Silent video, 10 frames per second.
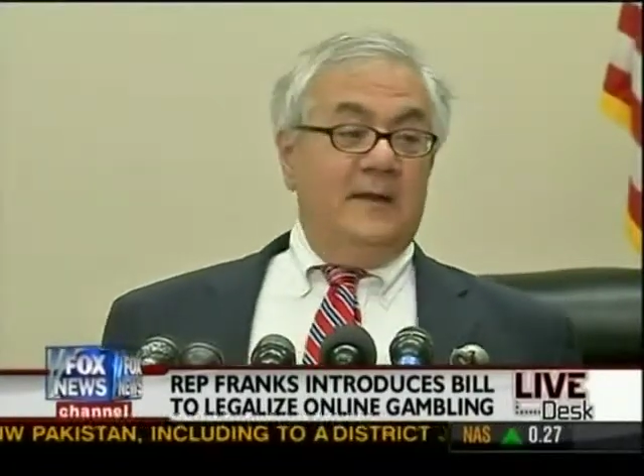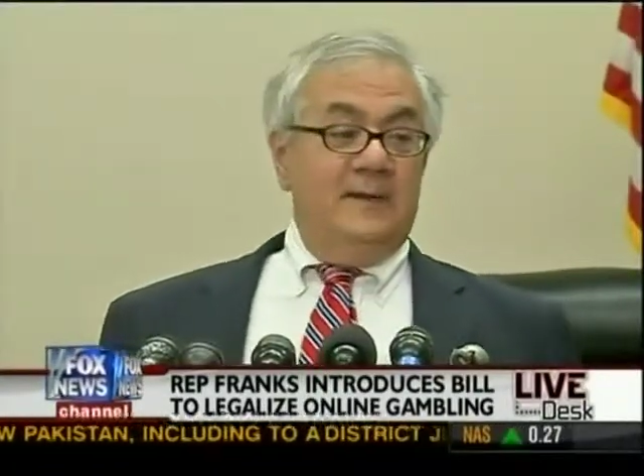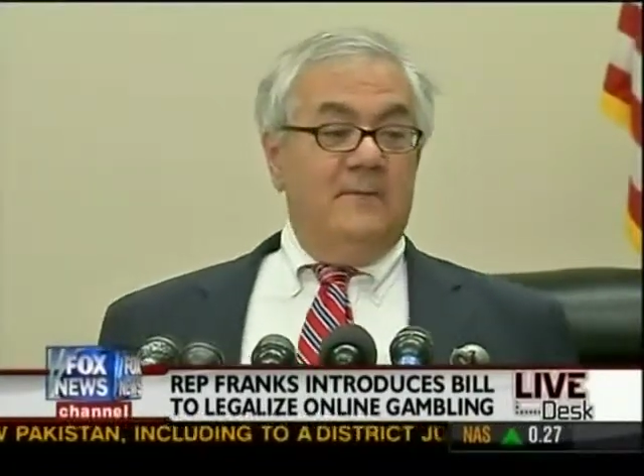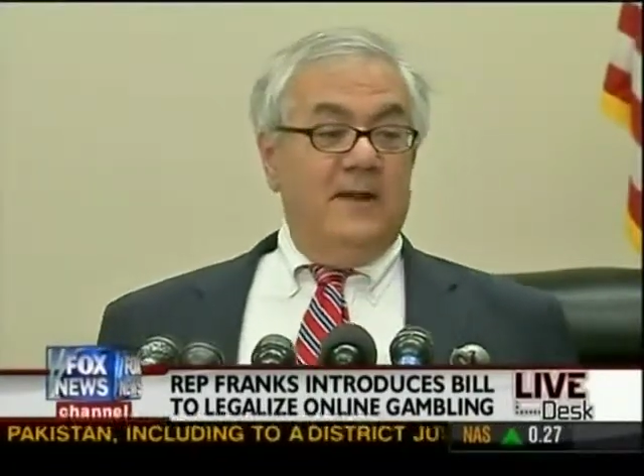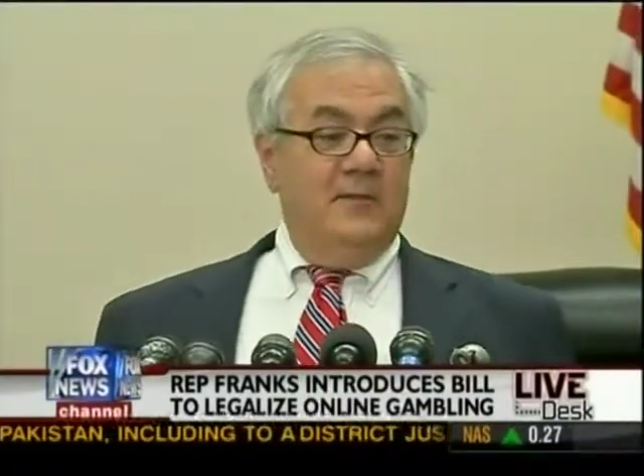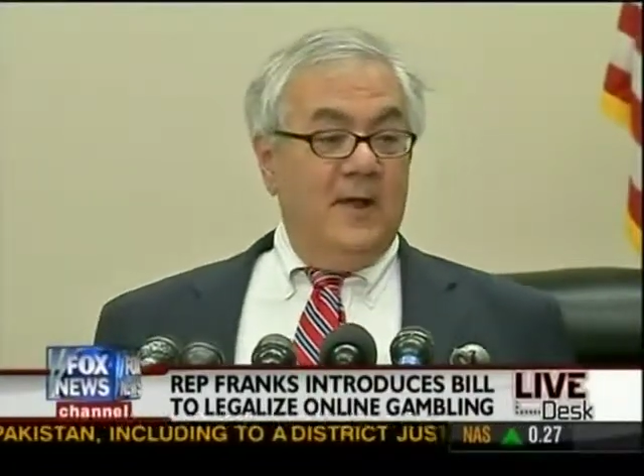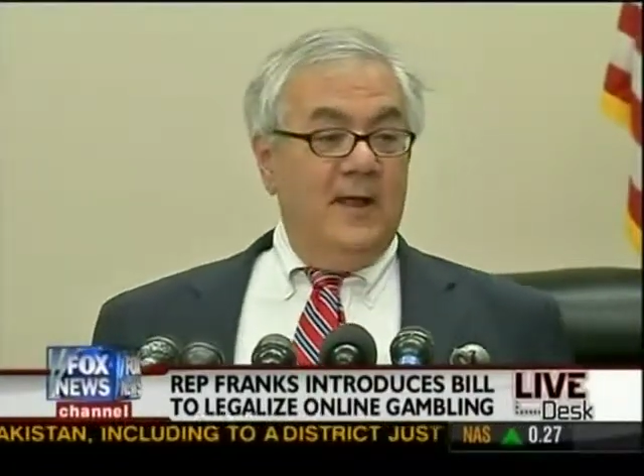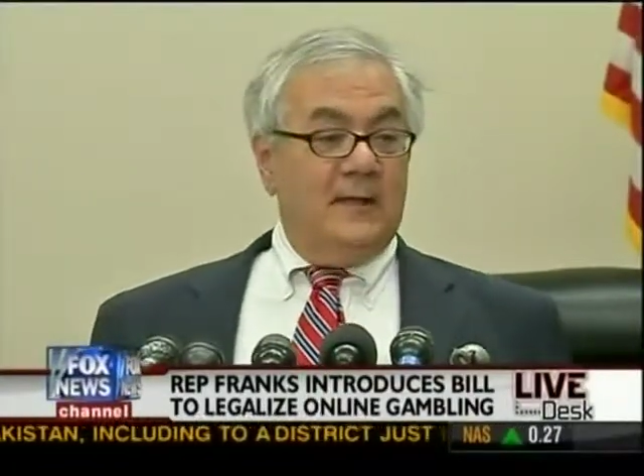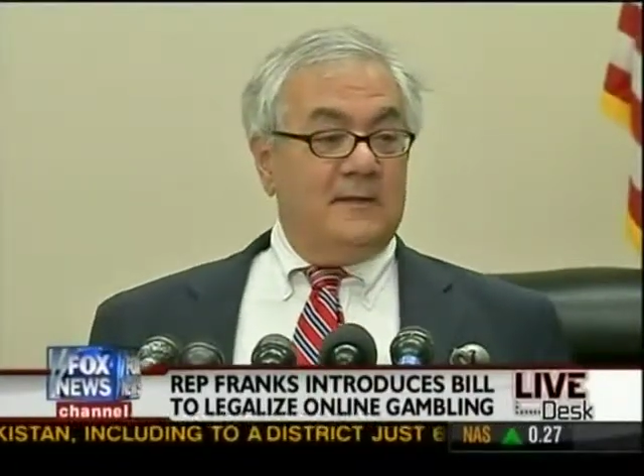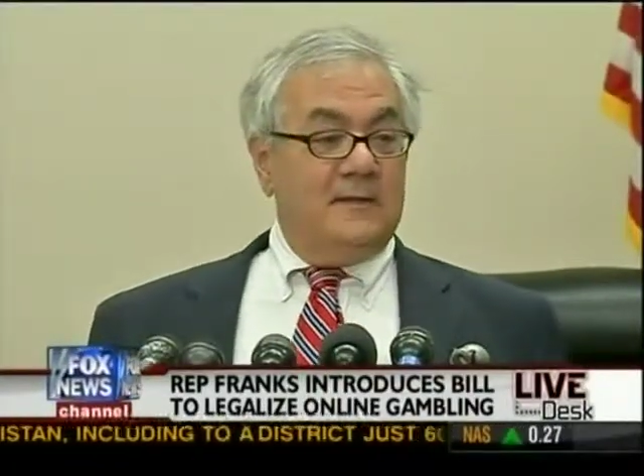in many
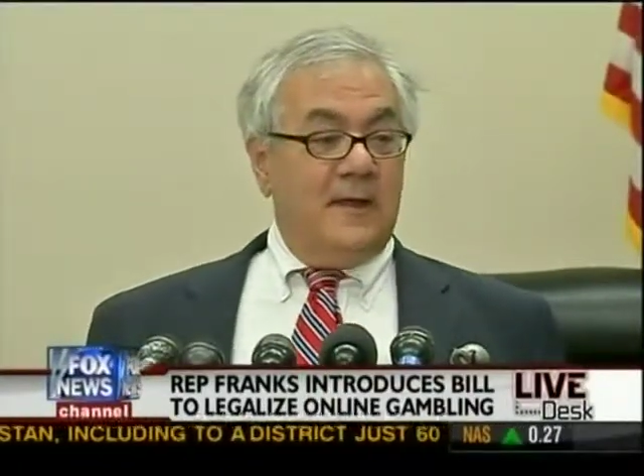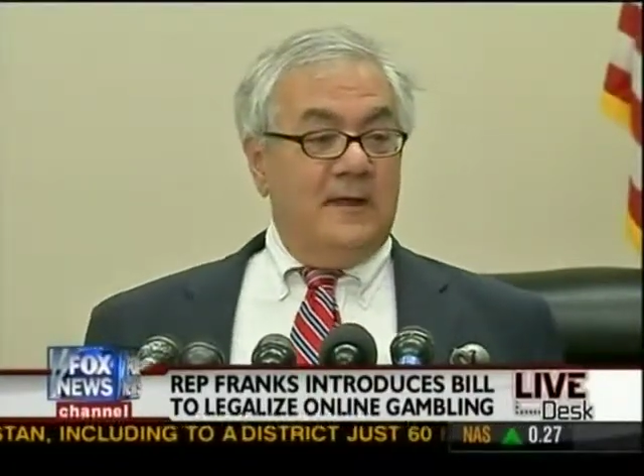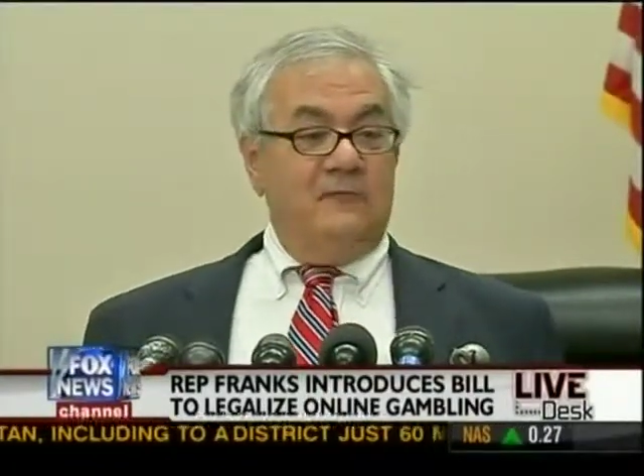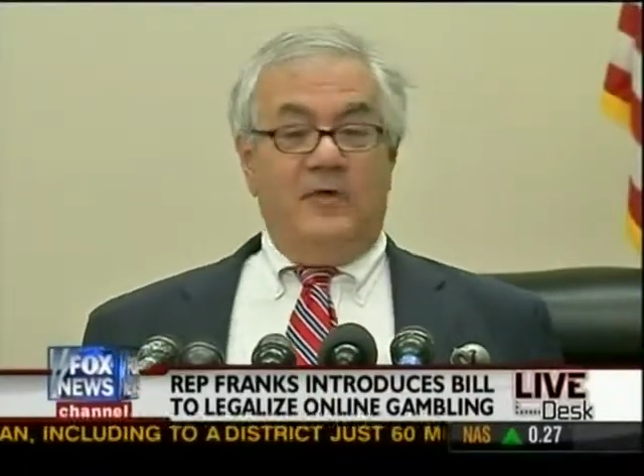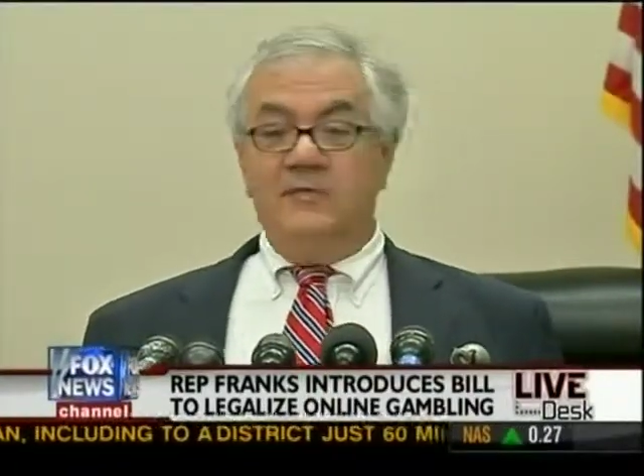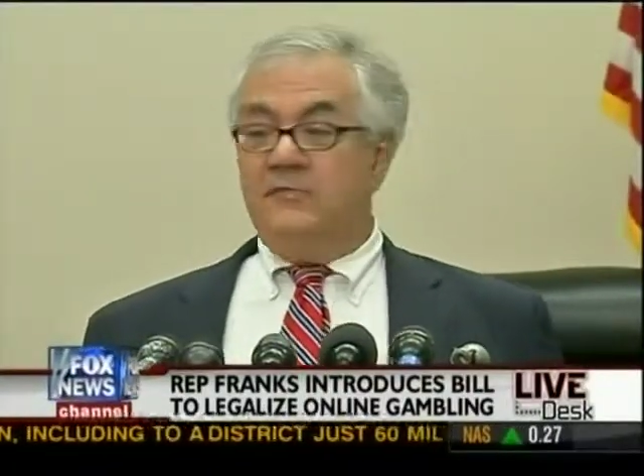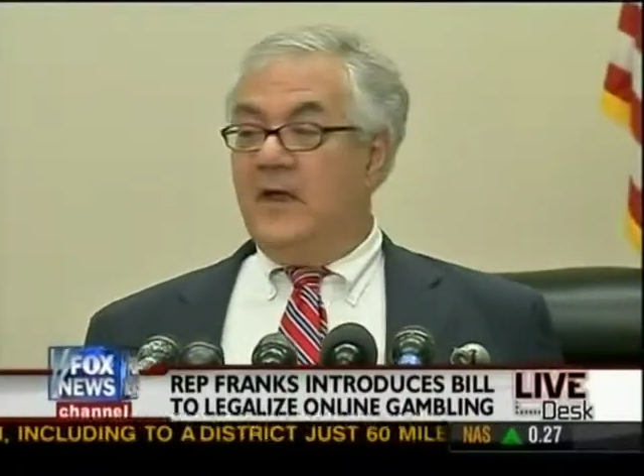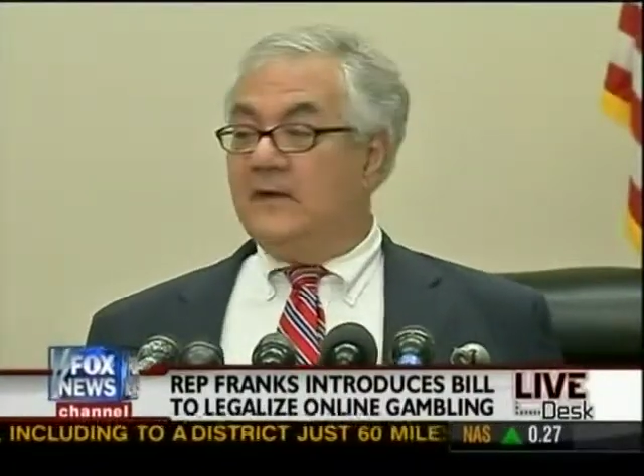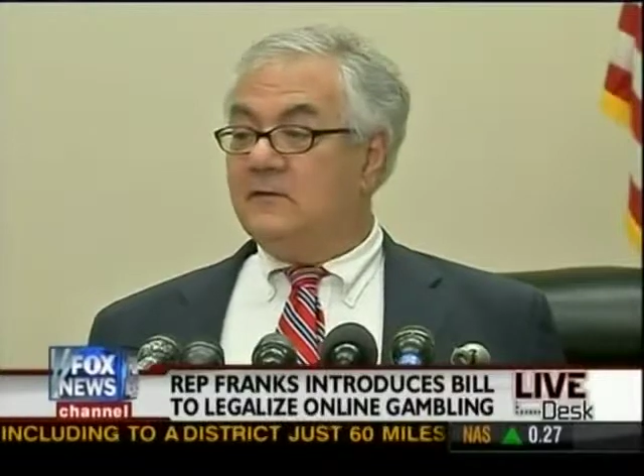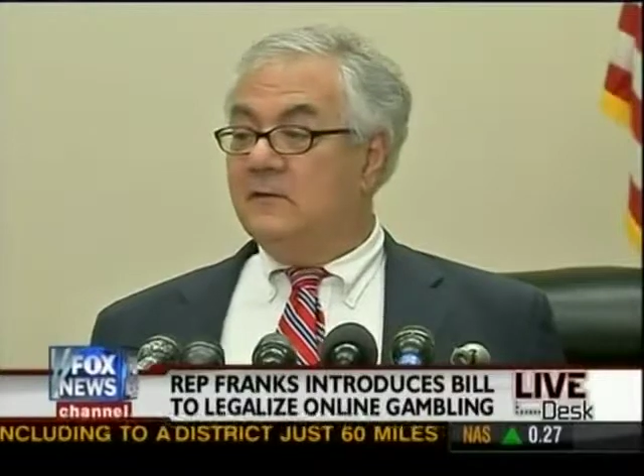ways, at
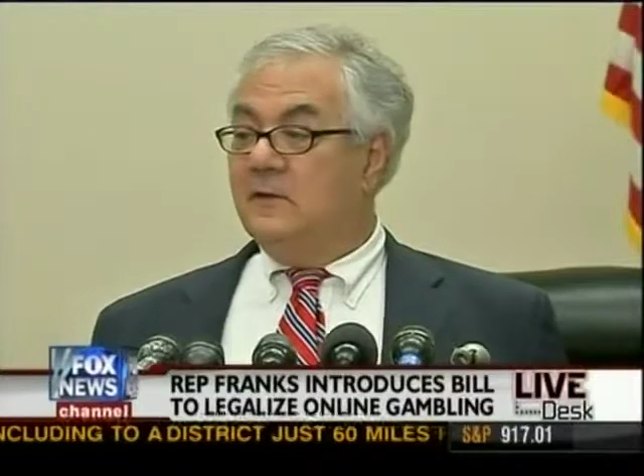racetracks,